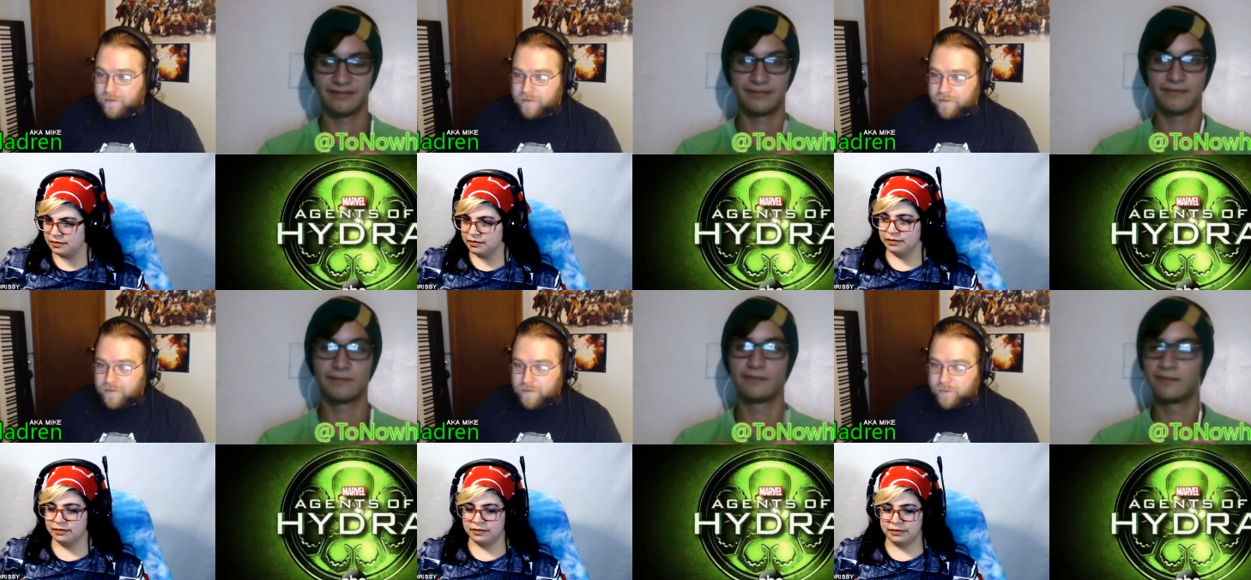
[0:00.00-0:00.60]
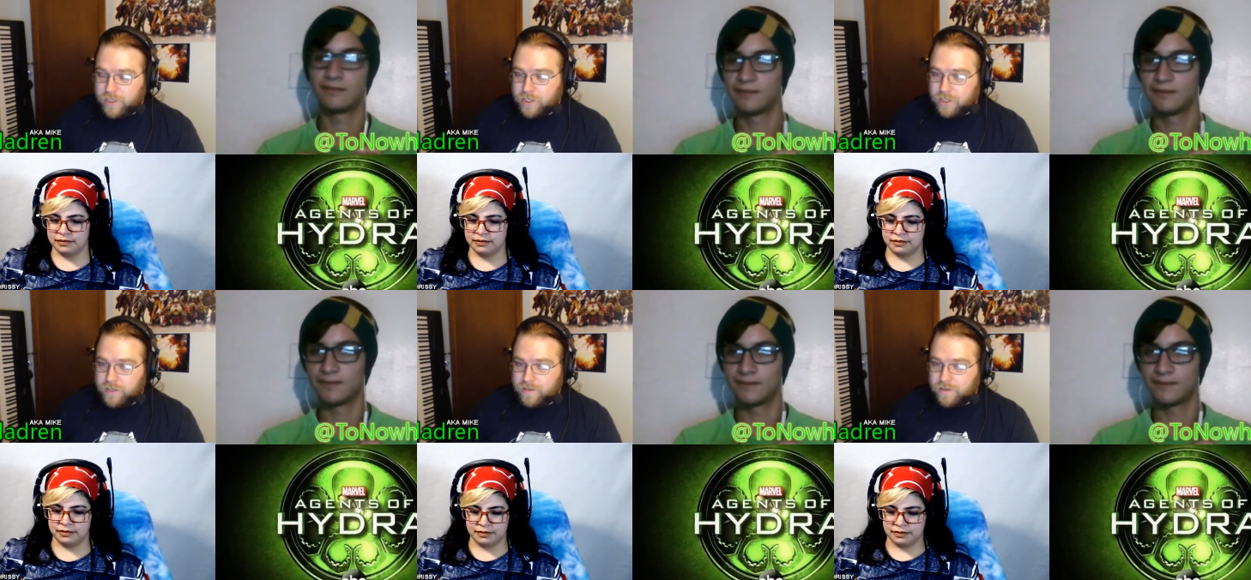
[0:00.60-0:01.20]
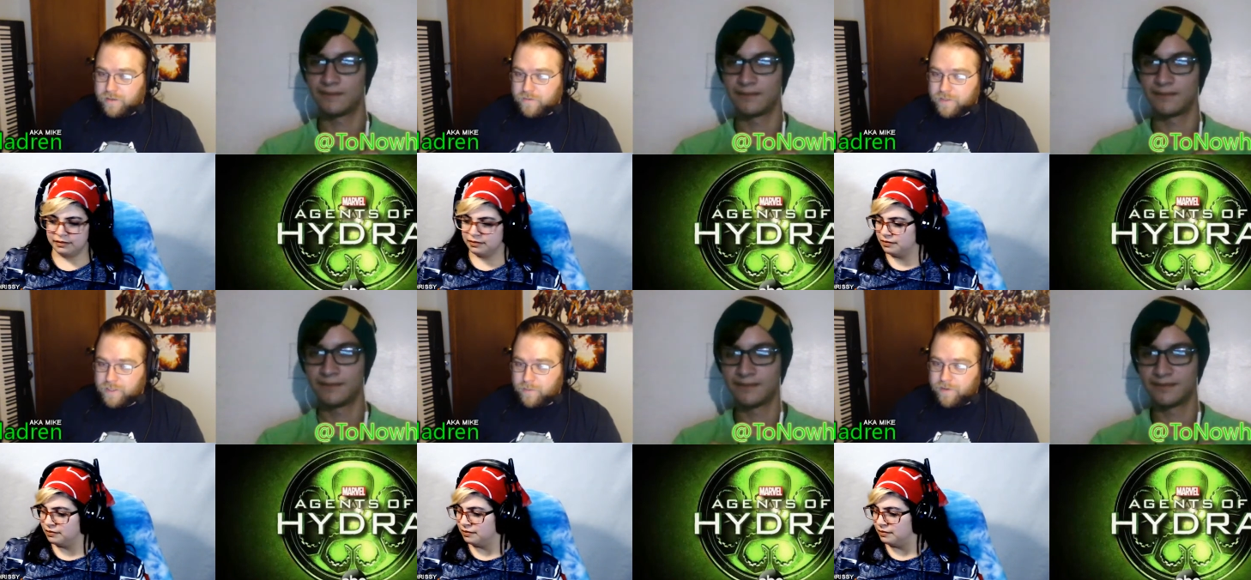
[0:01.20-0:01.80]
Speaker 1: Mm. Which,
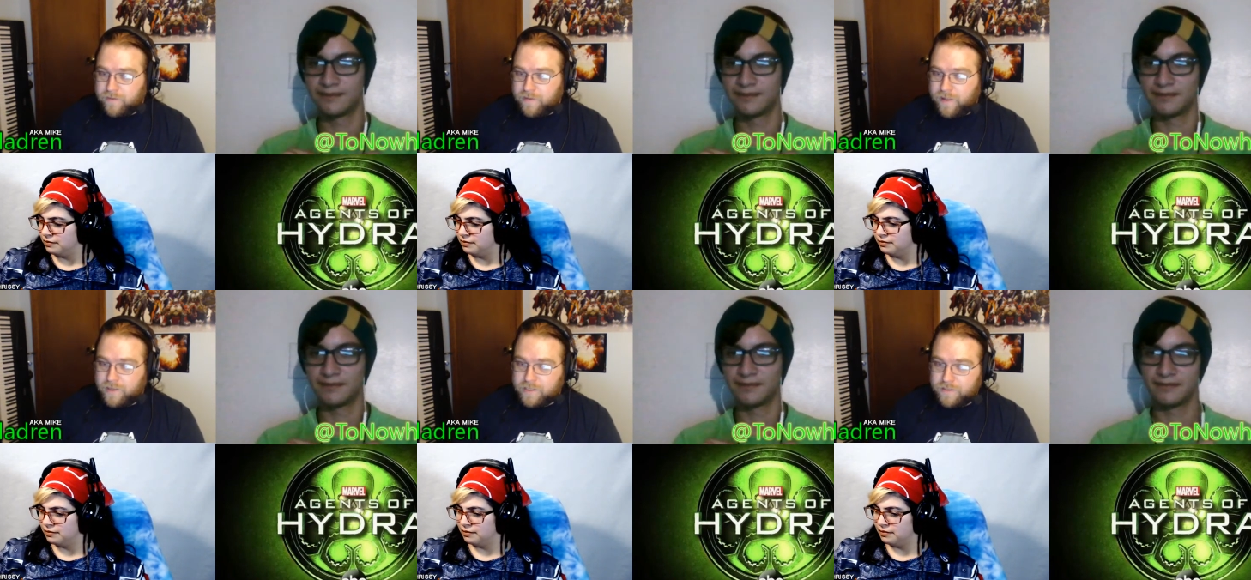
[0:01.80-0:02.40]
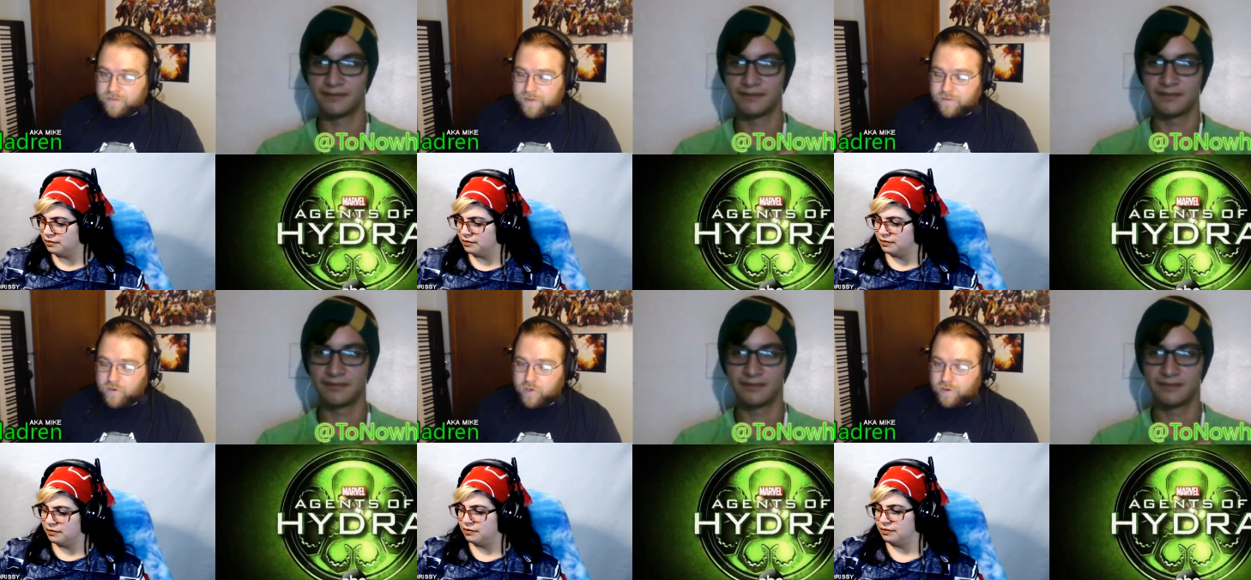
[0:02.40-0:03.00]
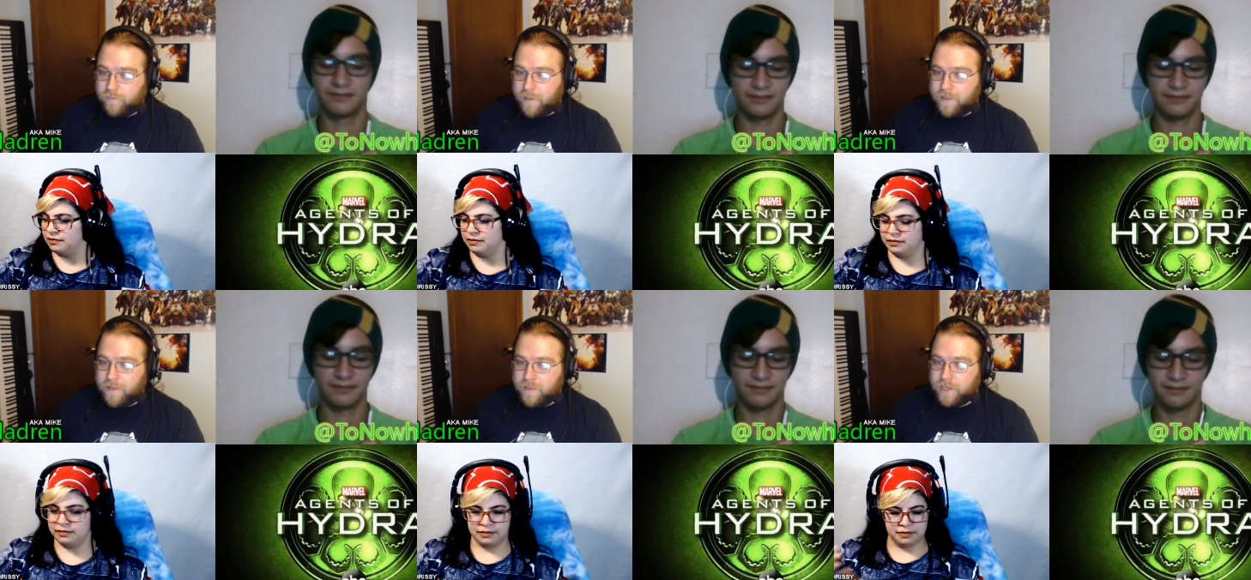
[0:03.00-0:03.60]
for someone as intelligent as Fitz, should have
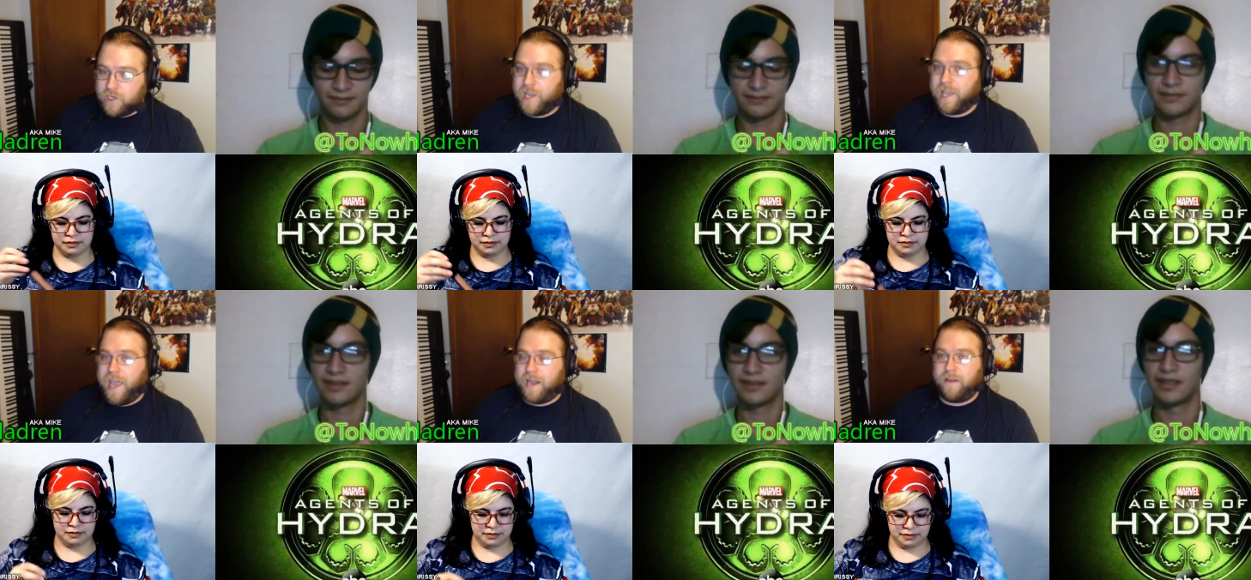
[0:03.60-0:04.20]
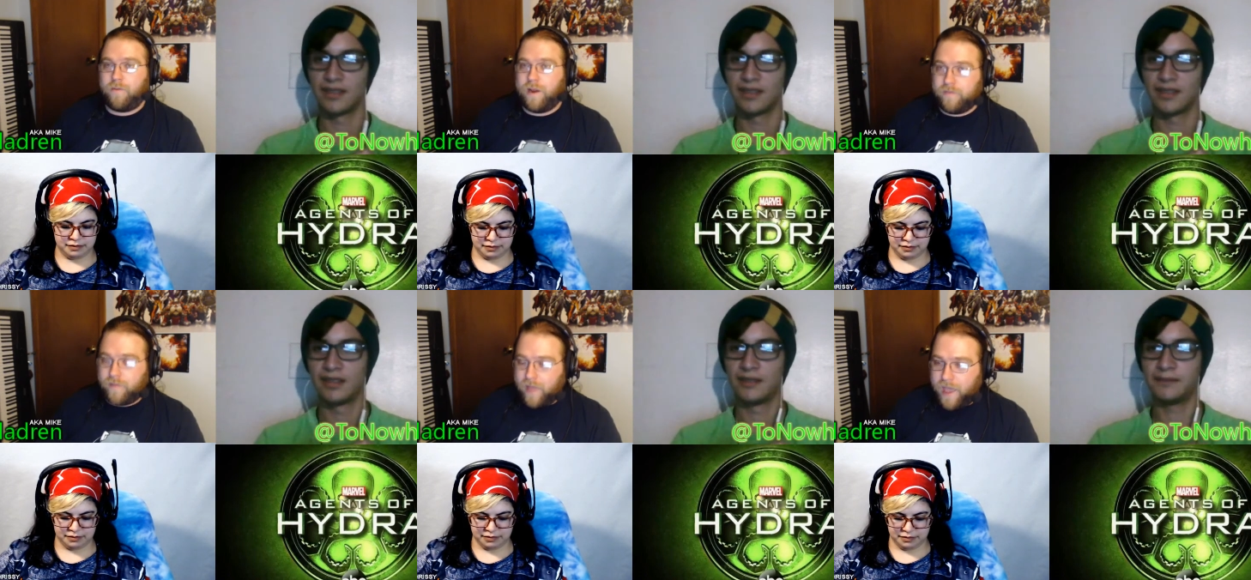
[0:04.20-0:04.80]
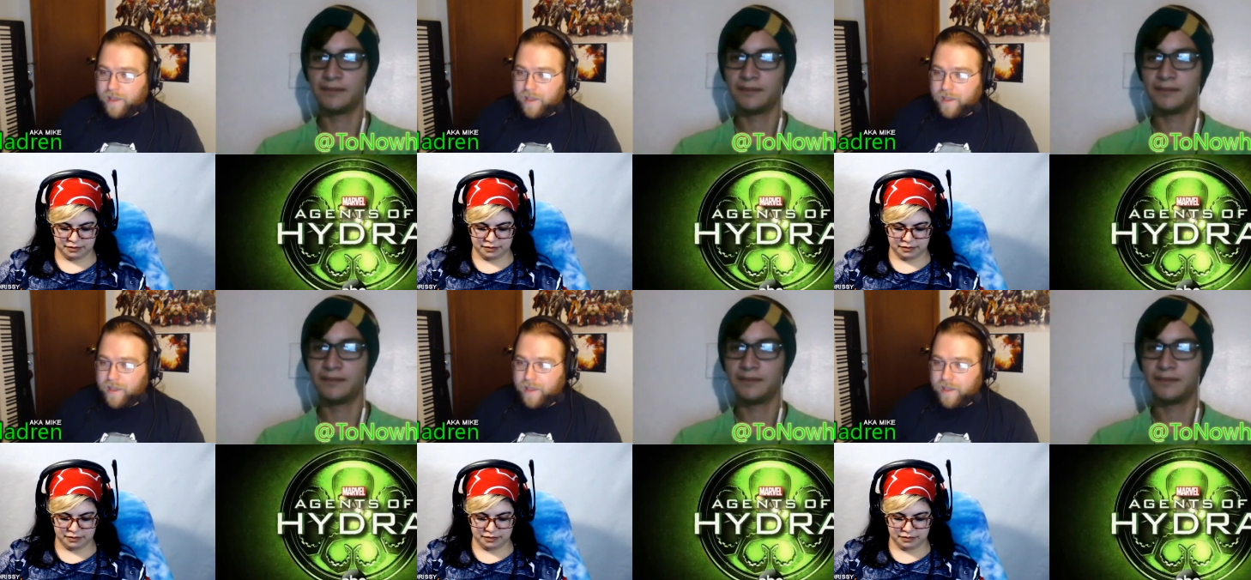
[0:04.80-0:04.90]
been the gigantic red flag.